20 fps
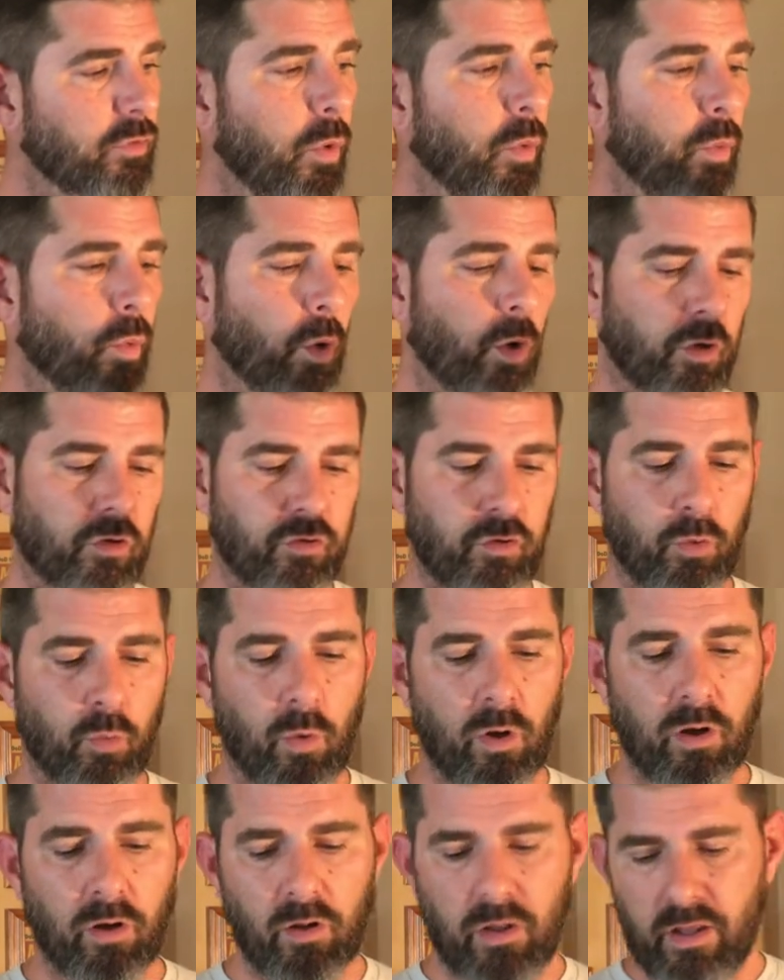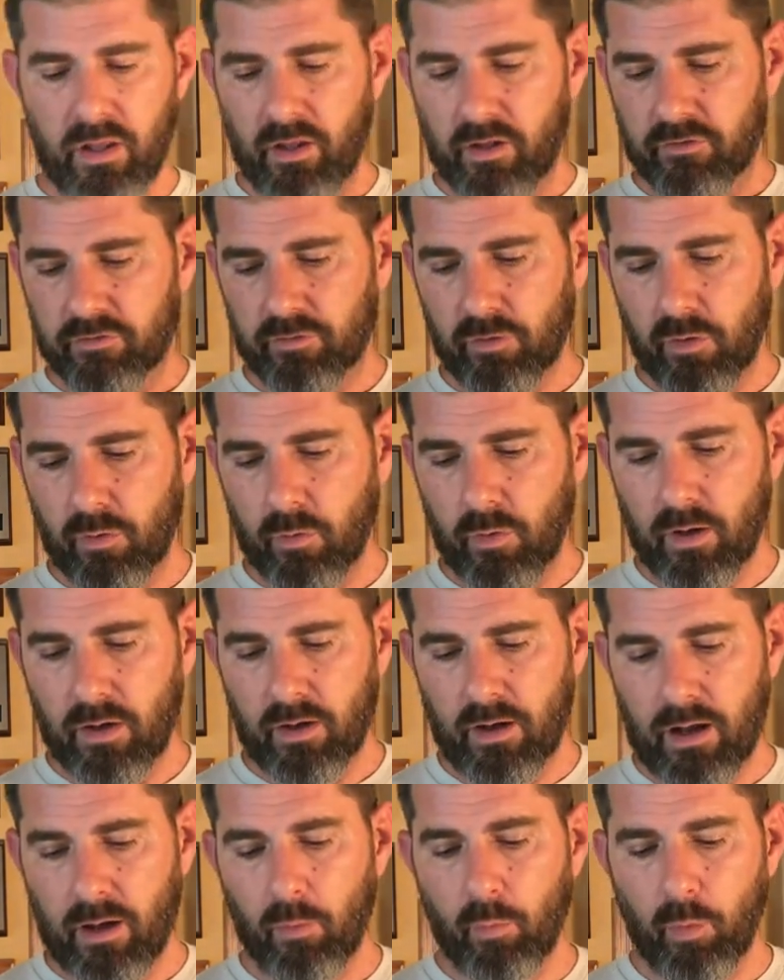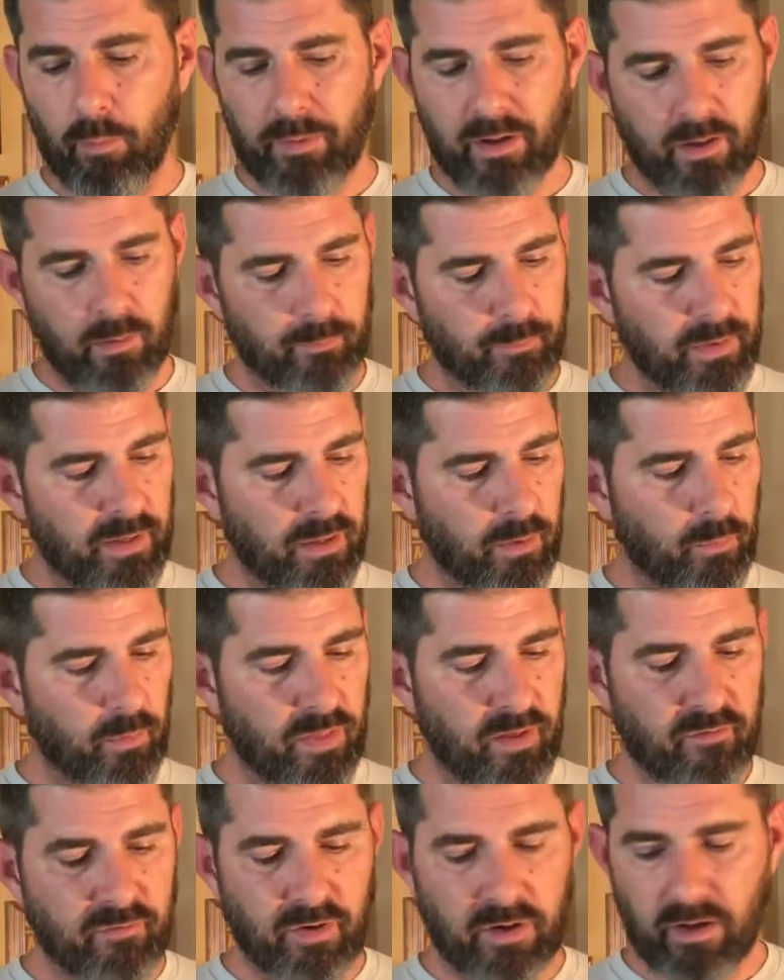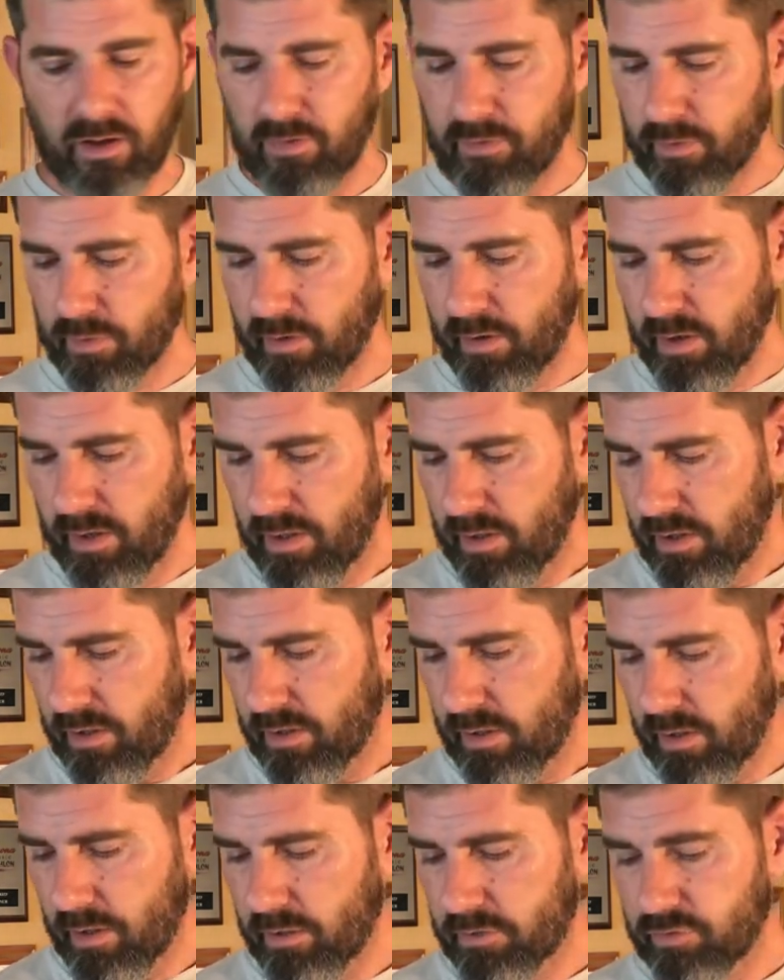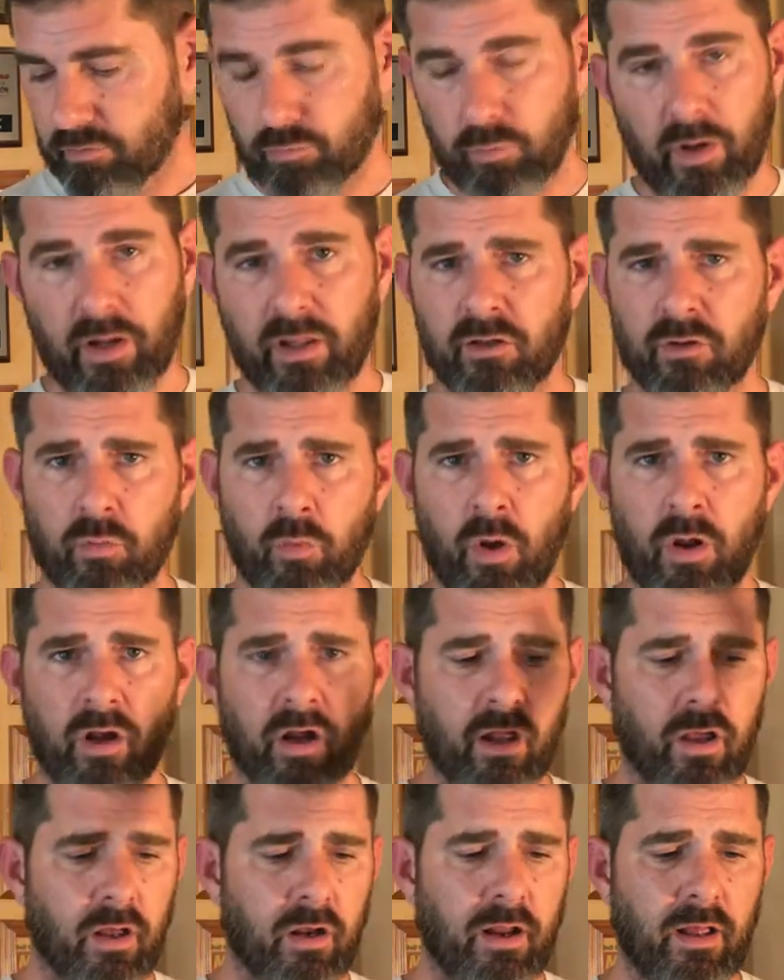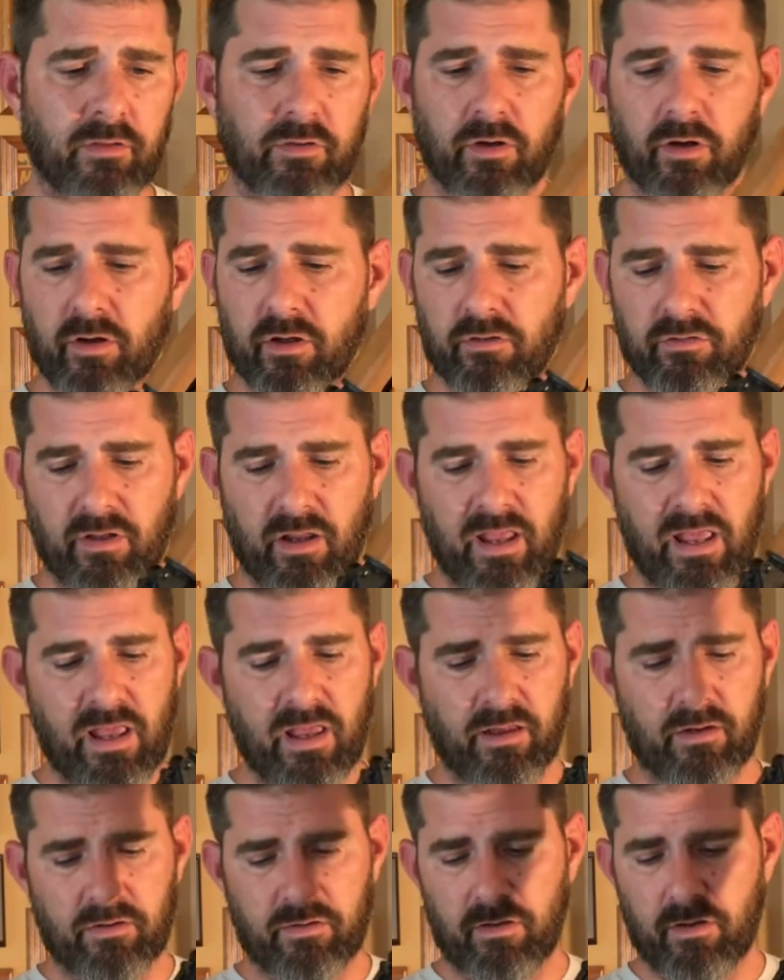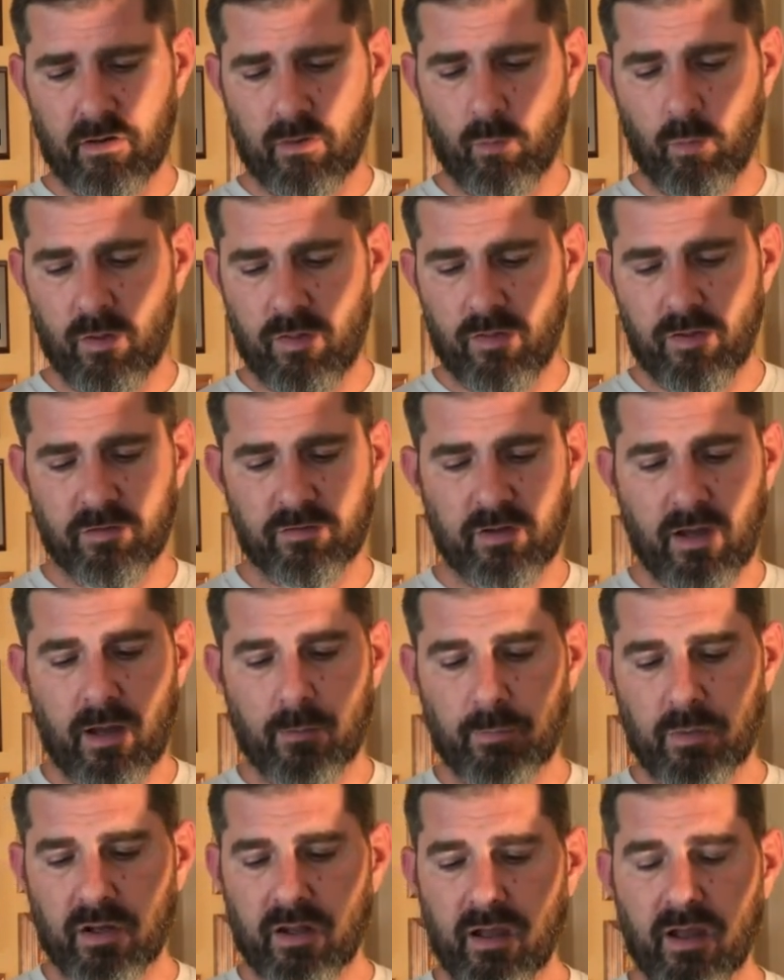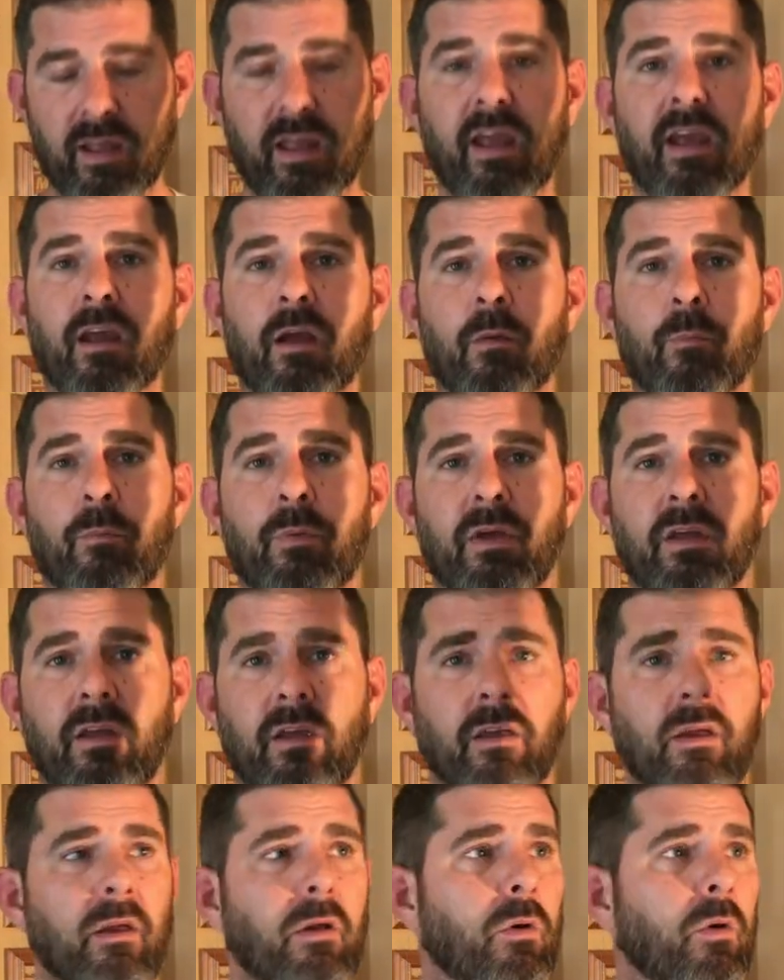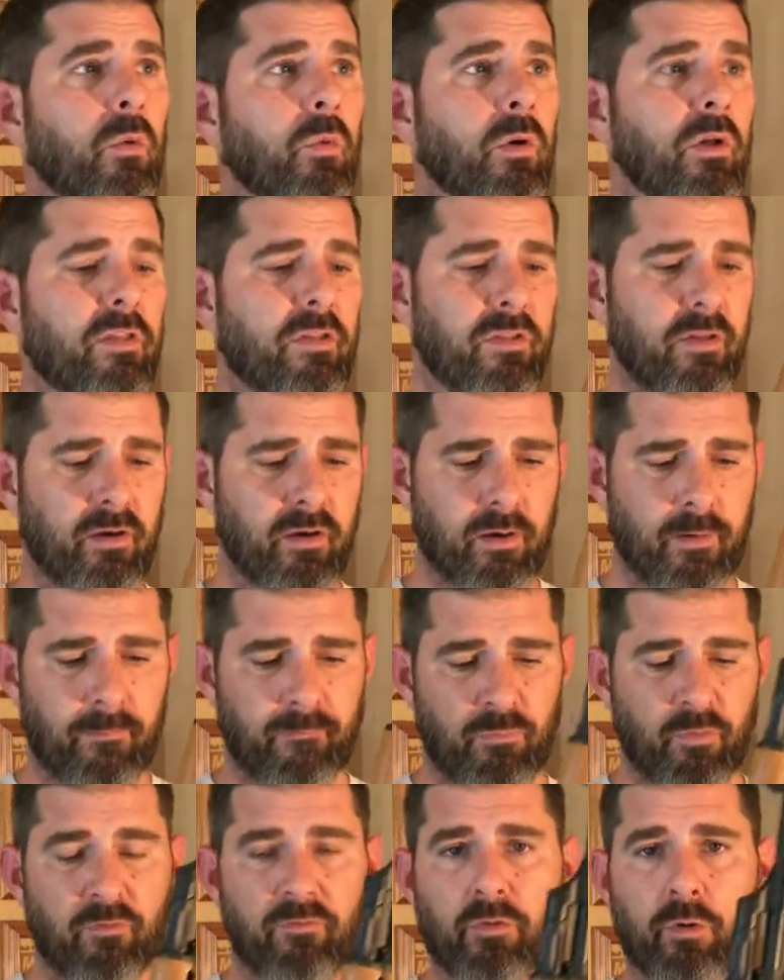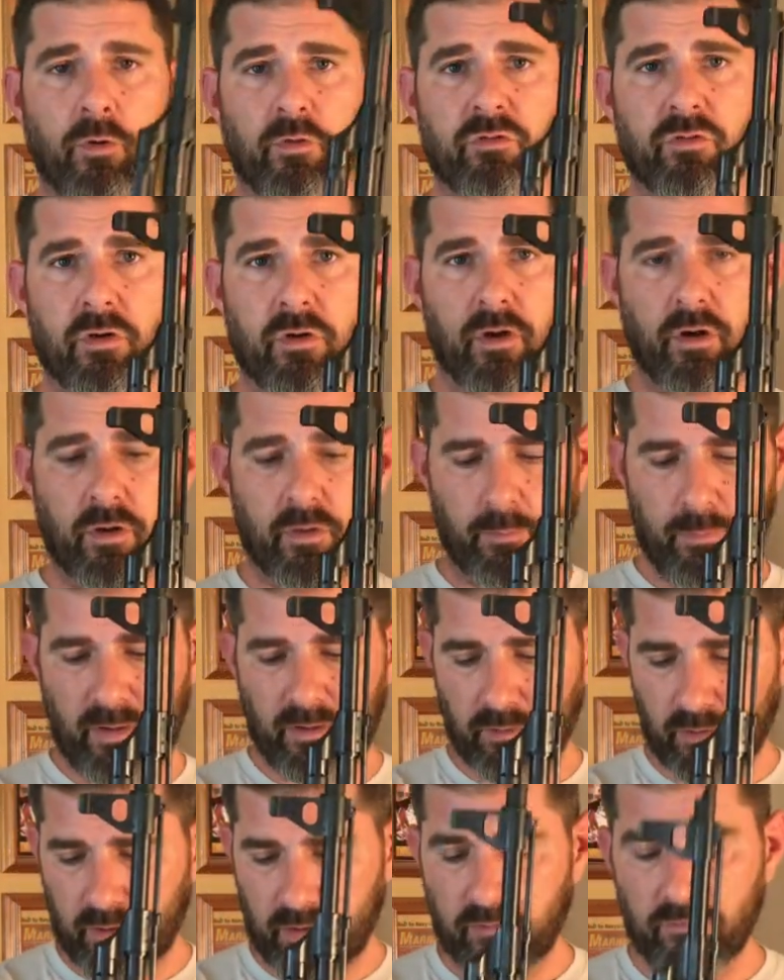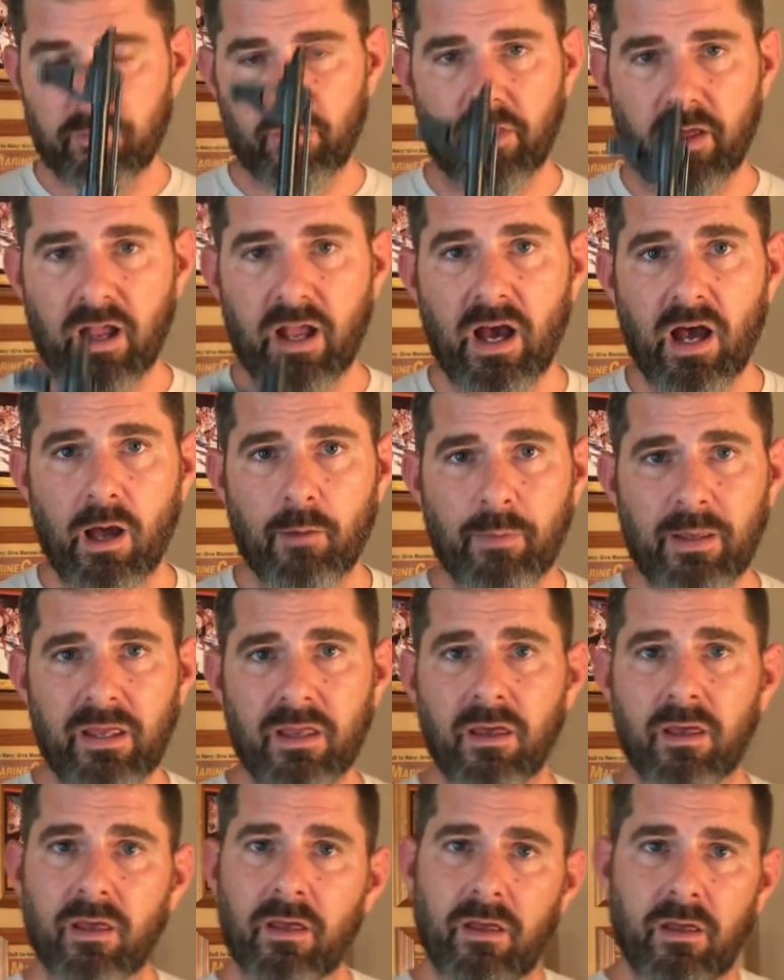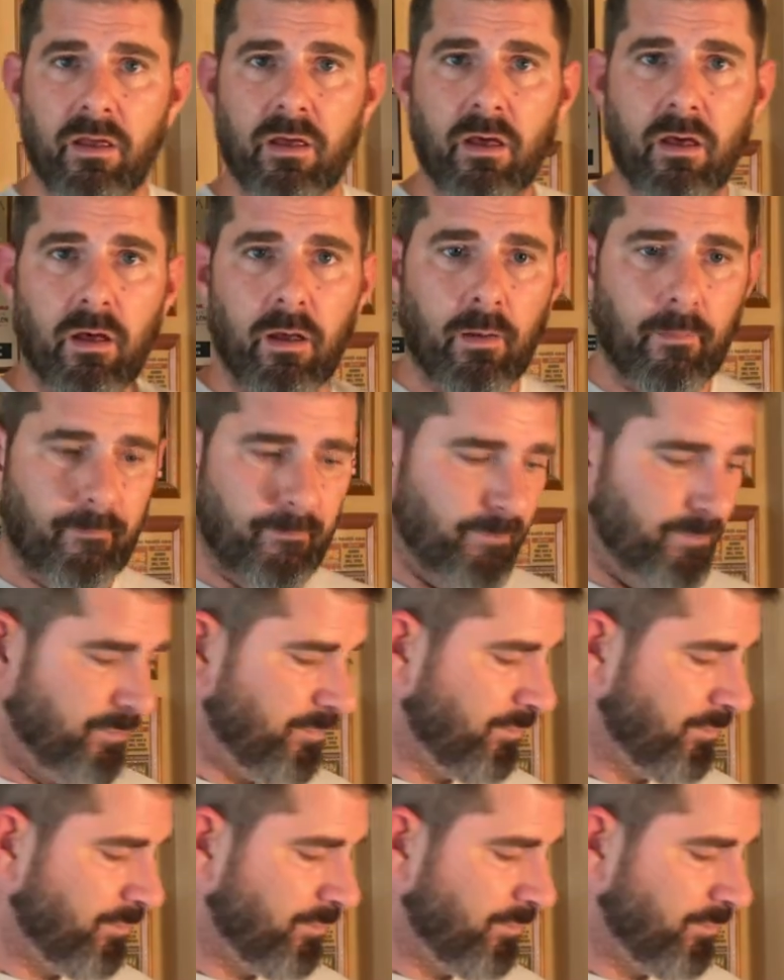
don't work too well. So uh, I will be competing with every other uh, just regular running gun out there because I can't, uh, with this optic, I can't compete with the folks that are be looking for the commie um,